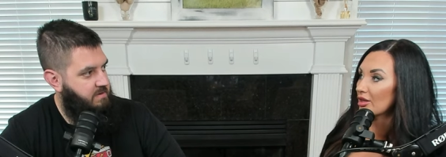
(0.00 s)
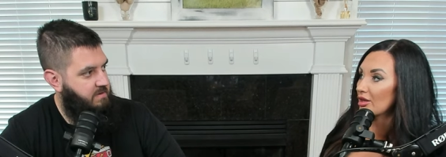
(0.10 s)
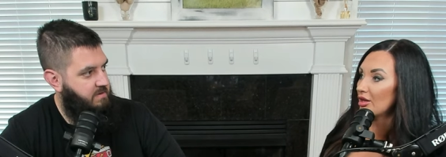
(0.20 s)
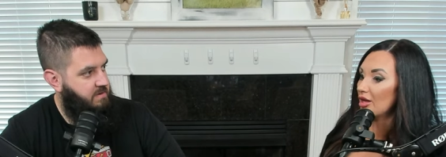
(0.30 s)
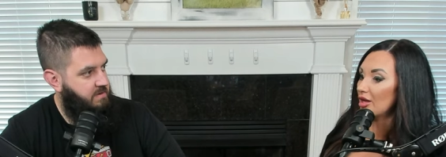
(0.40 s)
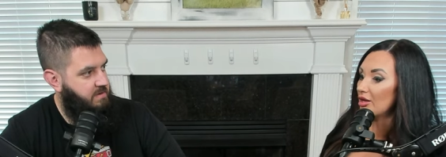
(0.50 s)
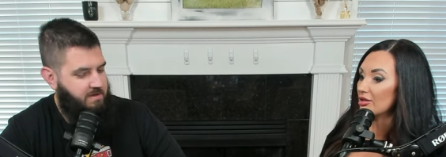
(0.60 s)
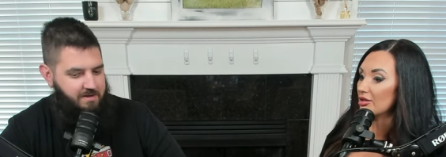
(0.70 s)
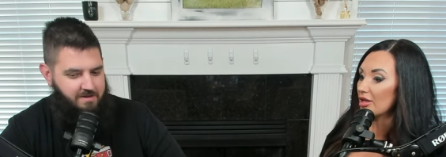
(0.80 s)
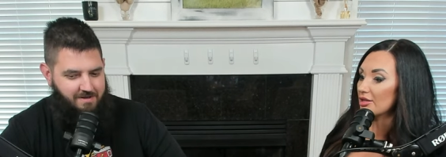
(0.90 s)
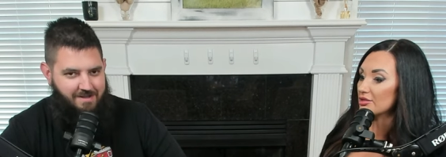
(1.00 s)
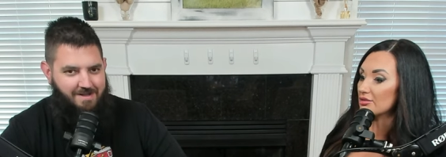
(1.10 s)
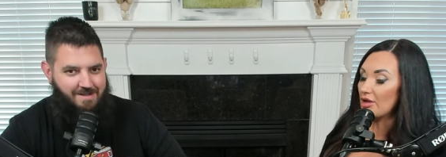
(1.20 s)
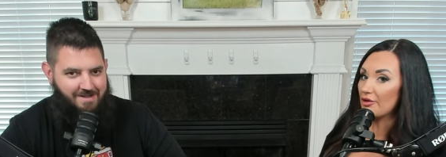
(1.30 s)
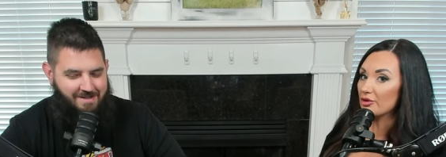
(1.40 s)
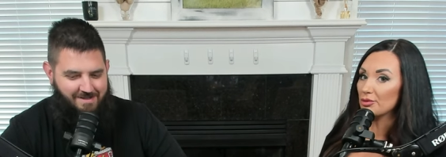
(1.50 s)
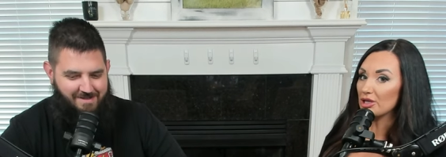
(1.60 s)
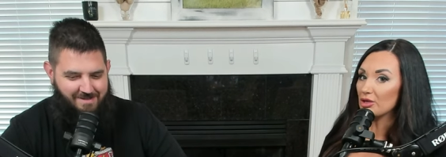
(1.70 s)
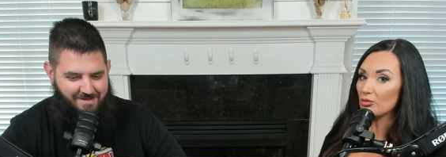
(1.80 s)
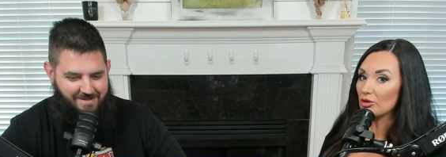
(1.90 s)
Speaker 1: And it, everybody
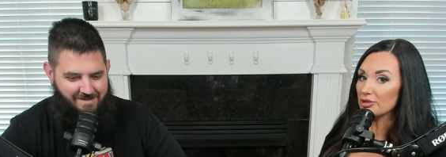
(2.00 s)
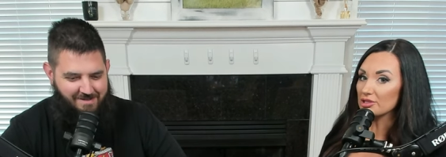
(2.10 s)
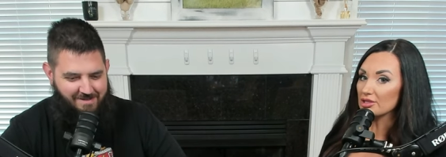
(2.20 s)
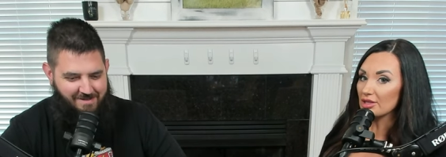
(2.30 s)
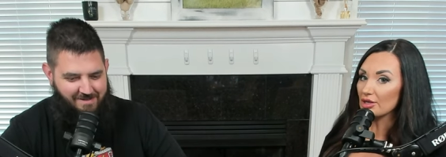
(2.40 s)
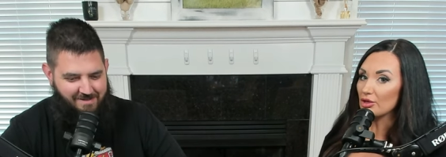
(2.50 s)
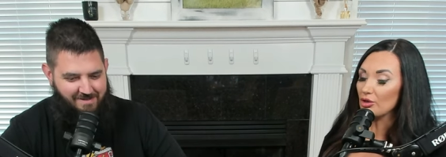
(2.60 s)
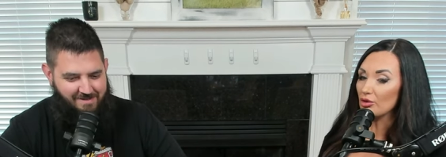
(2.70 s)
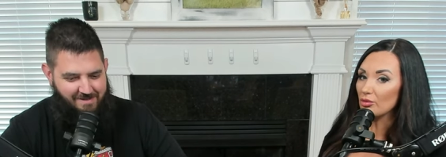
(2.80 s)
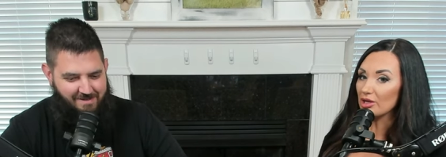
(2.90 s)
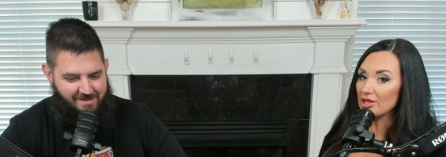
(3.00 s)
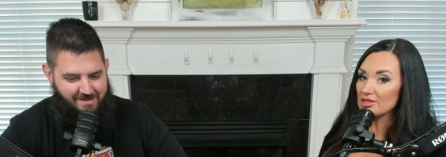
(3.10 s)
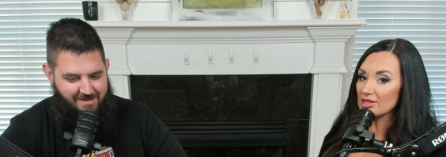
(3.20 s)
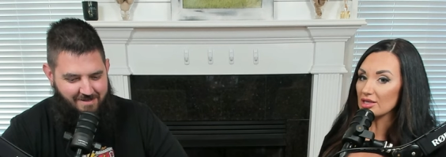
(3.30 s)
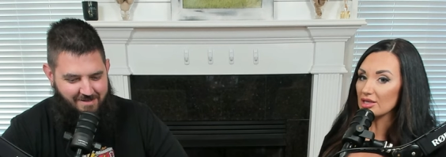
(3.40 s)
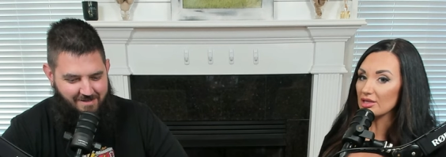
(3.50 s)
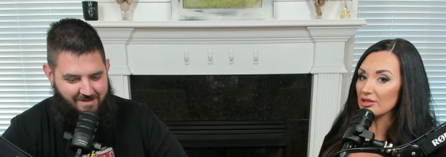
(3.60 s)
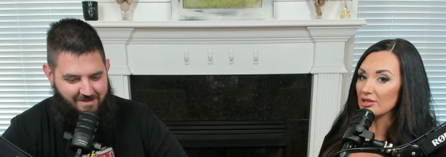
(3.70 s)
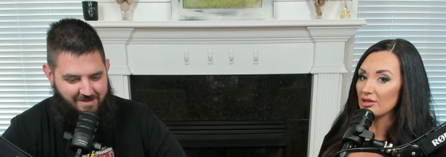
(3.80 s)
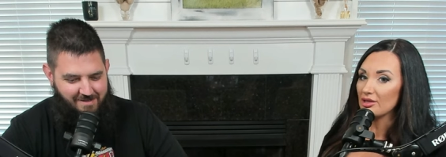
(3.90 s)
in Wilmington like knew what he
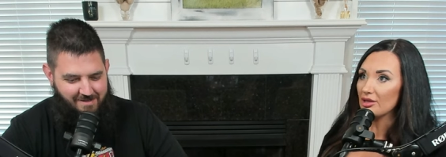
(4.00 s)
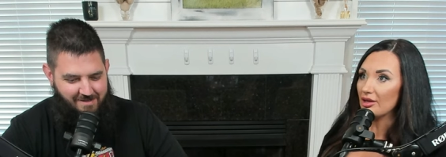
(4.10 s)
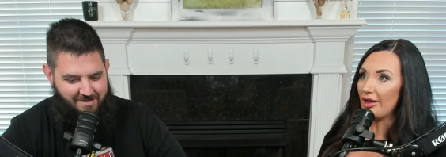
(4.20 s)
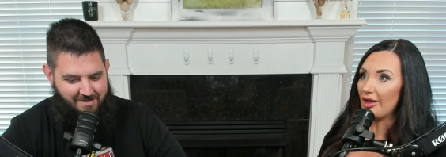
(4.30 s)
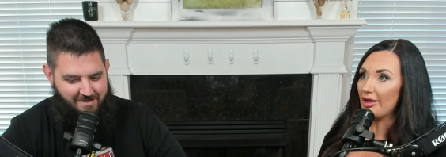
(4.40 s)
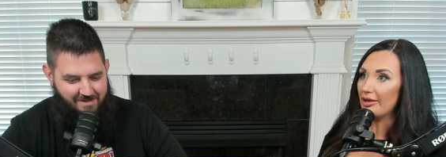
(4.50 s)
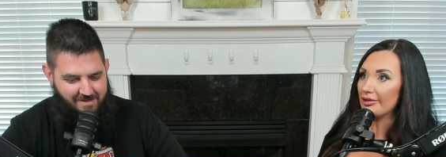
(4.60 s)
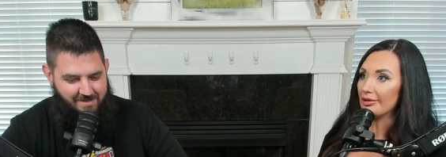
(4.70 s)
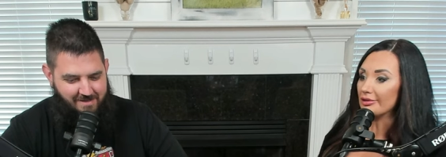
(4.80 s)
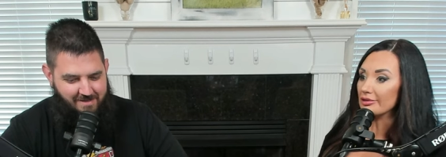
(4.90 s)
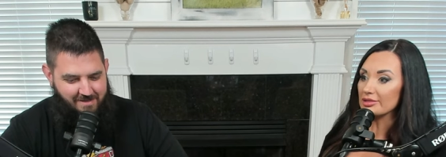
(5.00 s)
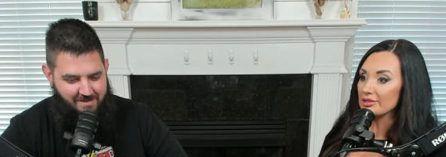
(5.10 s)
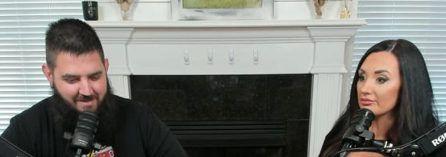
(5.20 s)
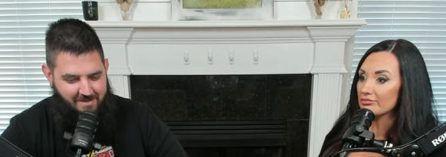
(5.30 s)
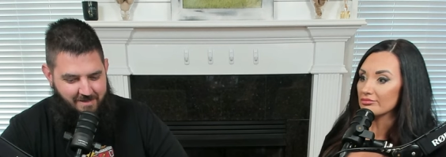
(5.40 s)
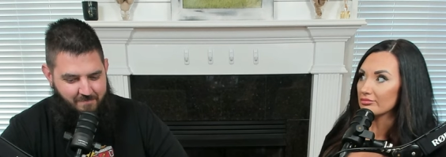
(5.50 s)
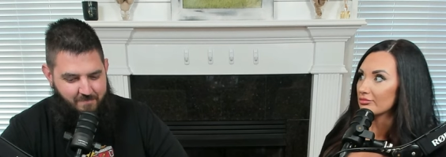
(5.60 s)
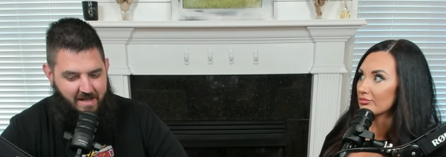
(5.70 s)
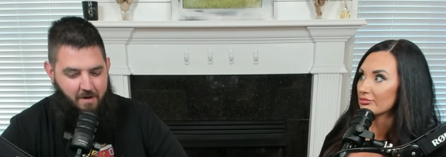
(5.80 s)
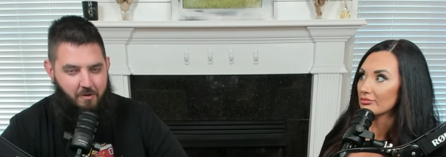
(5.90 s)
did. And
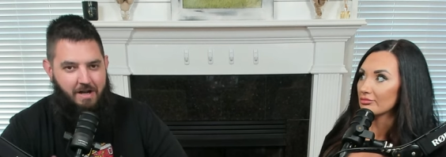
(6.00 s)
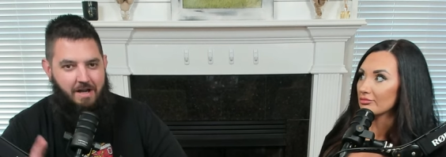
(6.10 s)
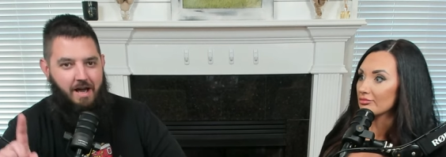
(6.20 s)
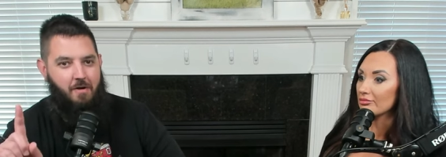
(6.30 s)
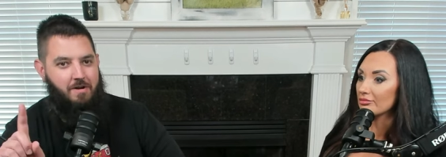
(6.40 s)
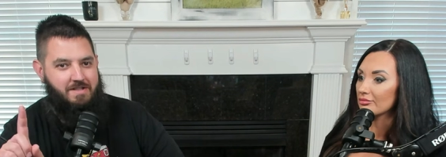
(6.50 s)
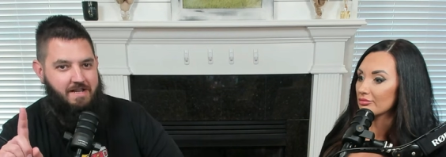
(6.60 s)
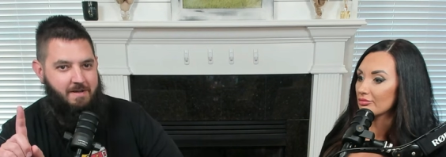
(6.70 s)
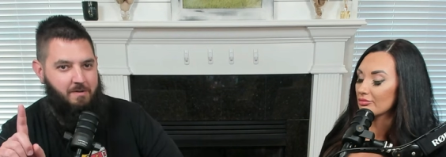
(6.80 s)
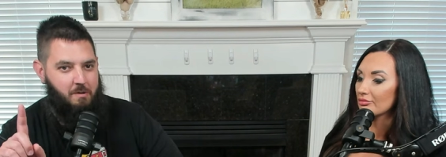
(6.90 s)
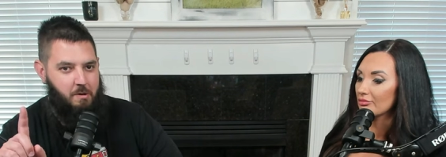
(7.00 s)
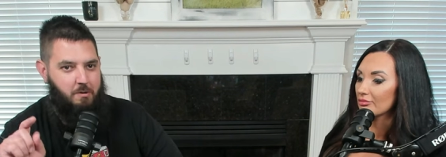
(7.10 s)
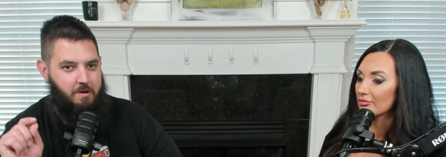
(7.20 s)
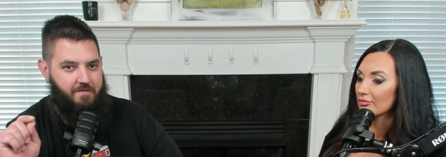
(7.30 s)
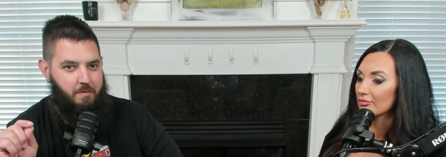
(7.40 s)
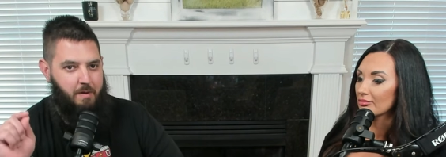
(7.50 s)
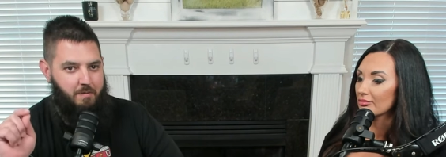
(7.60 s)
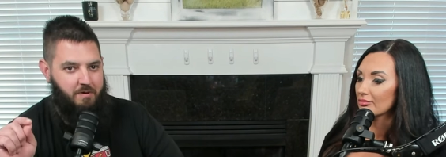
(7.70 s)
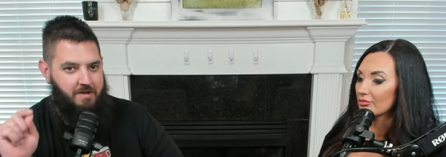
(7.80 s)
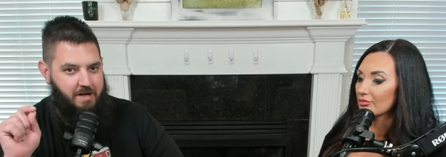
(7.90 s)
Speaker 2: I want to I want to say something really quick for
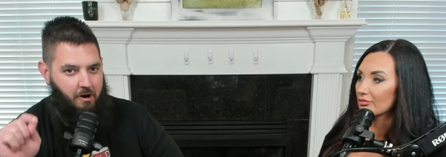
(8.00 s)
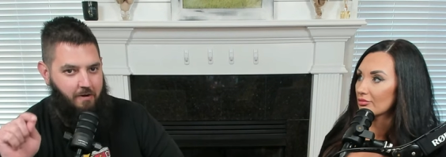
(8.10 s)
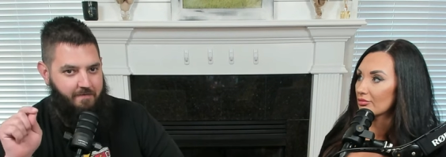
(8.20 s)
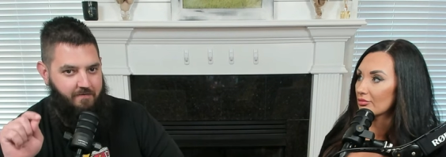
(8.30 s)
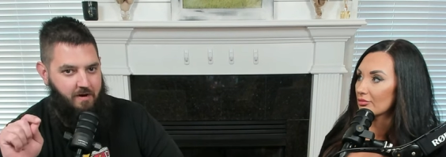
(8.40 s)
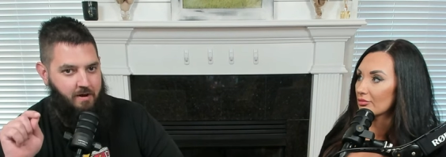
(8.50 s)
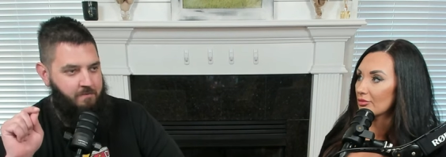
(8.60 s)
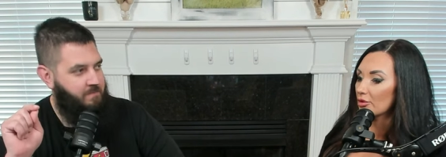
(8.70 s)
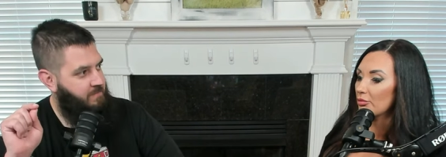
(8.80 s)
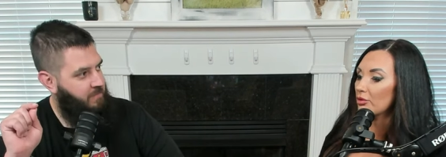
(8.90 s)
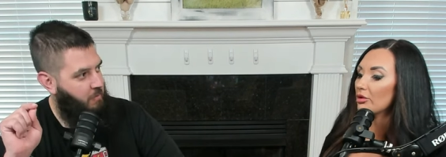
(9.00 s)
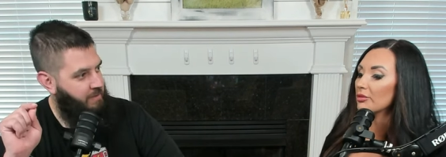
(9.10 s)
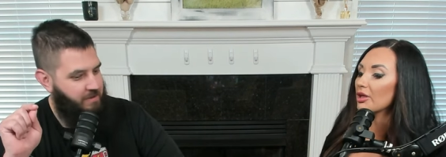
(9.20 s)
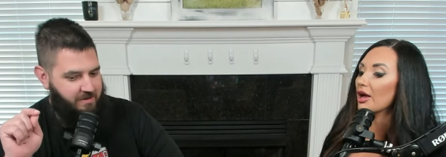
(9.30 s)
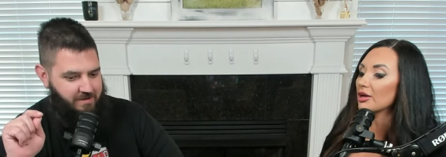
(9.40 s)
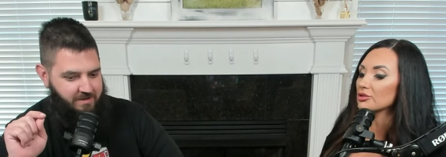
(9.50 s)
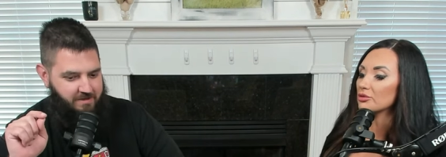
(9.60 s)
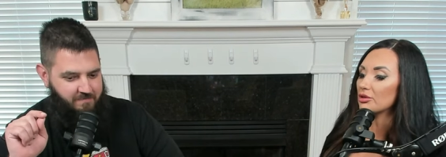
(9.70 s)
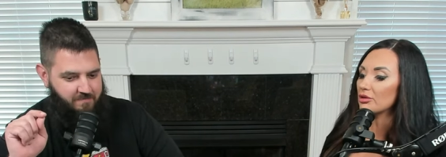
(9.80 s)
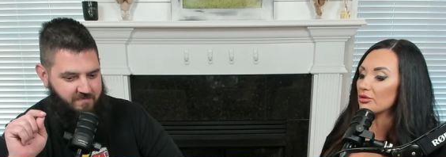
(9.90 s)
people that aren't from. Pull Port- up the
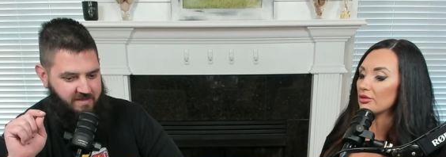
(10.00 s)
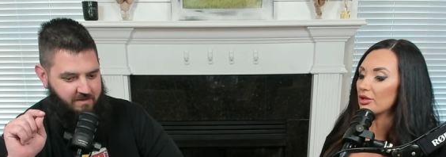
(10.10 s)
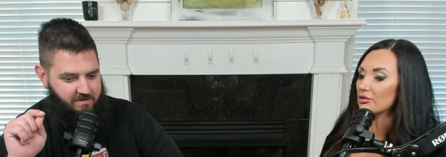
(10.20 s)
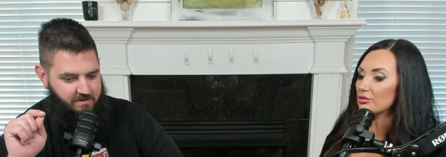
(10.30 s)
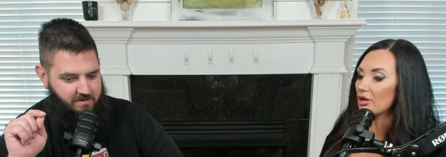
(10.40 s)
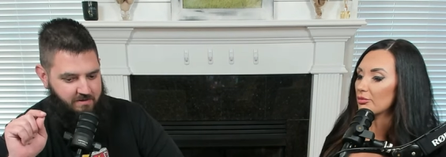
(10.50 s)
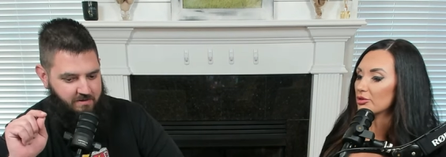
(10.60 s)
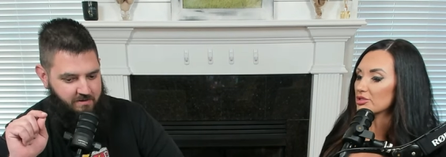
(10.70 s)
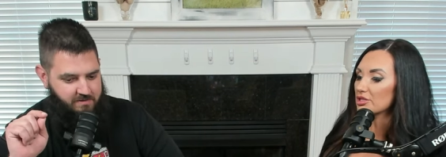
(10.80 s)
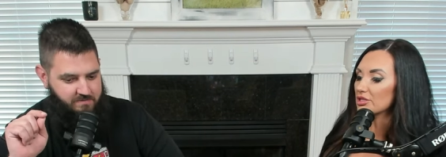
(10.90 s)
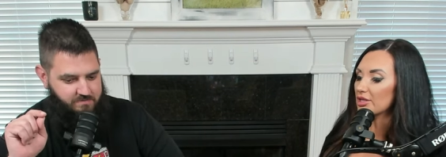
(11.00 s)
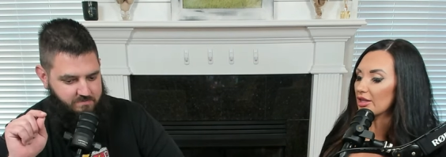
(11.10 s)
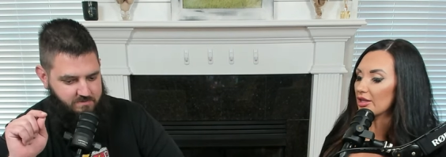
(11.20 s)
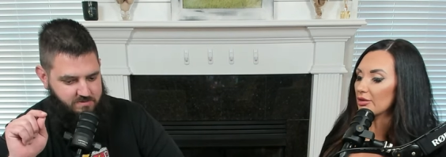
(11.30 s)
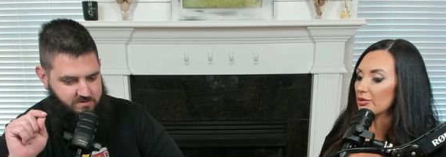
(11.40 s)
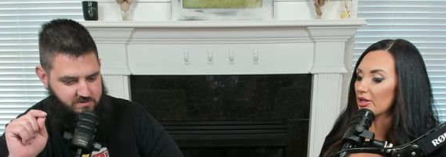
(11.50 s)
Speaker 1: actual, the, not Port City Daily, but like